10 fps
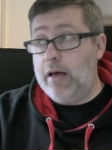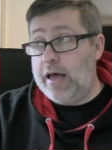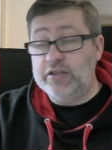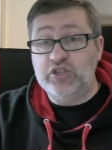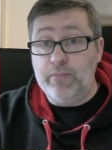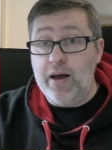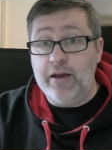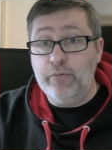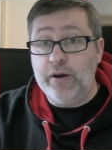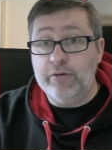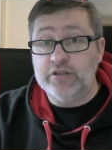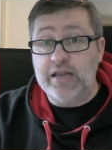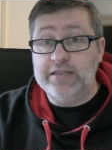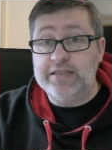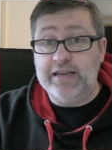and to mine when I was
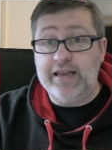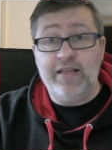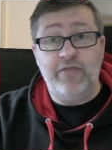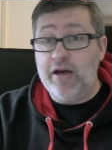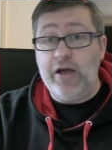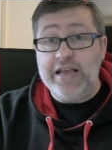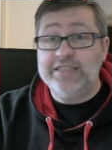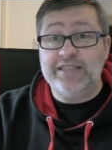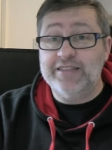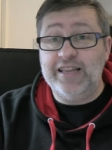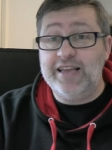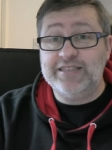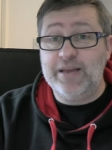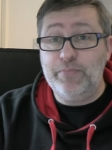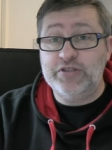editing it, that isn't the
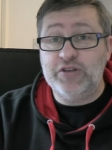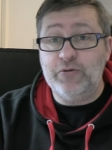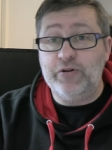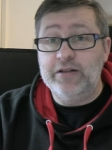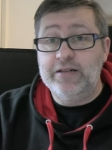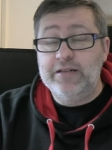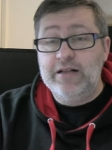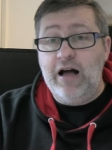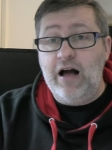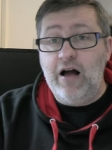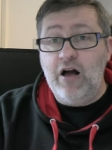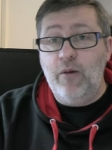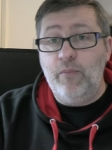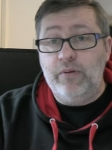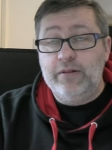last episode.
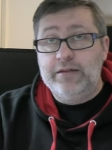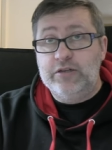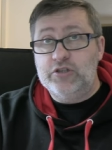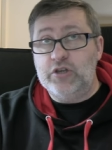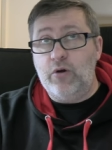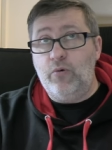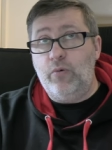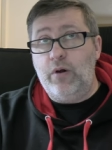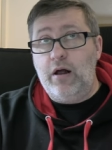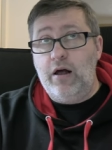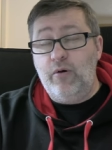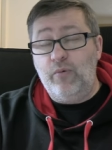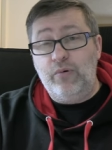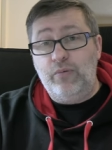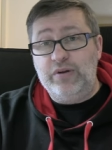Um, so uh,
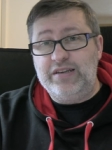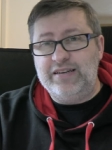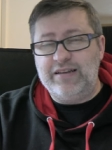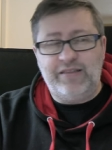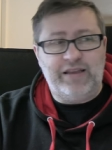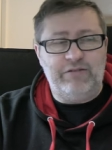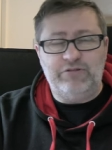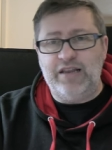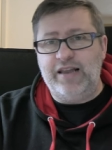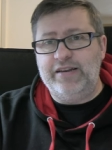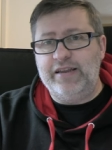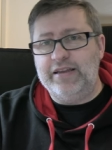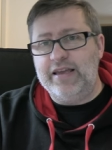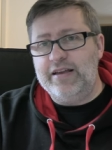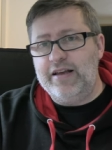we did, I think it was Landing
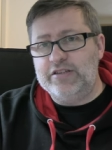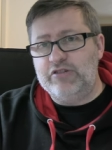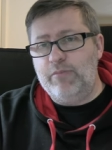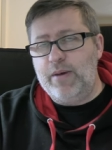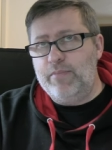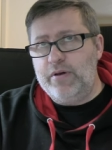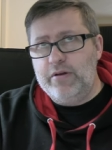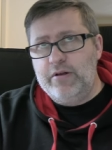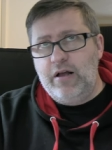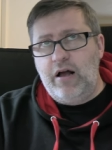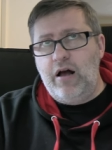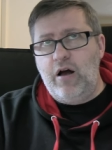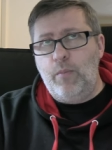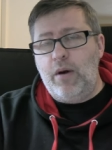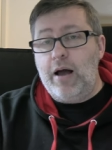Gear, as I remember.
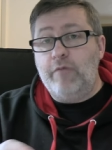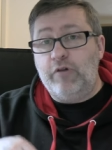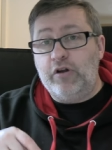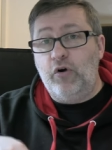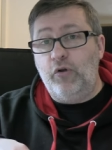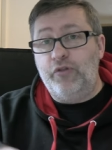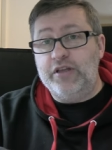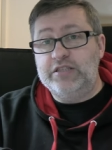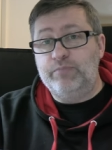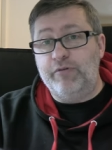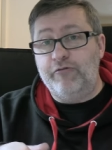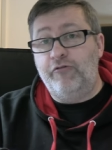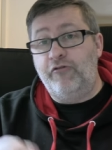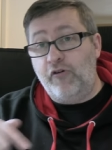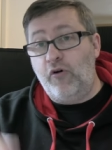Um, I record this
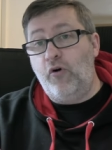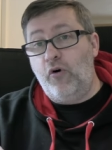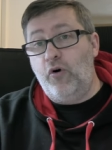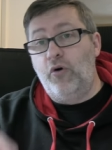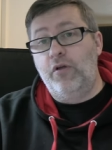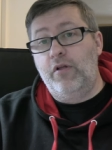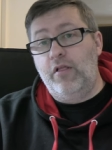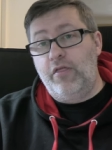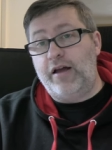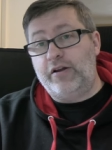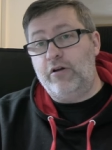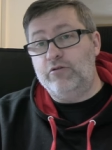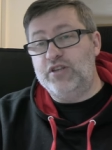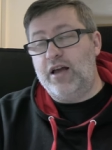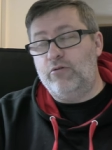before that
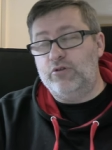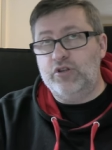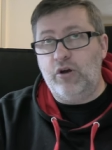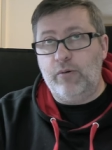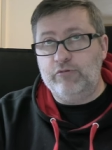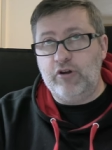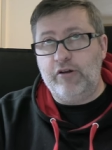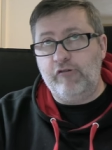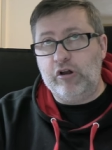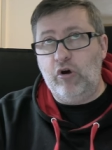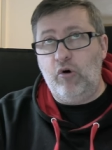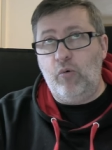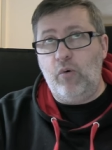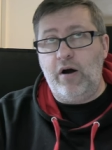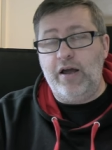goes out, so I'm trying to
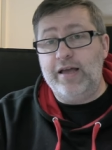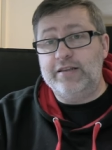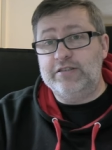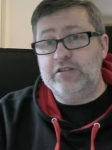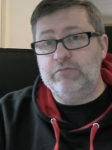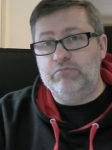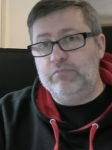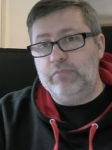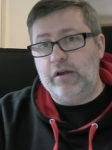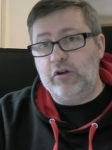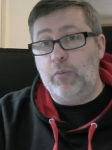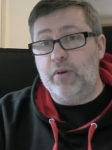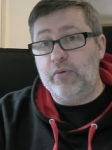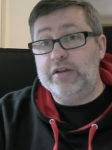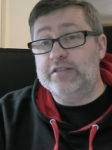recall what I edited a
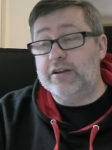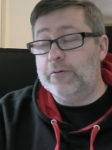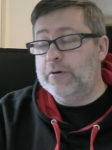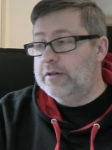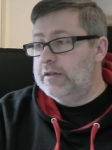couple of weeks ago.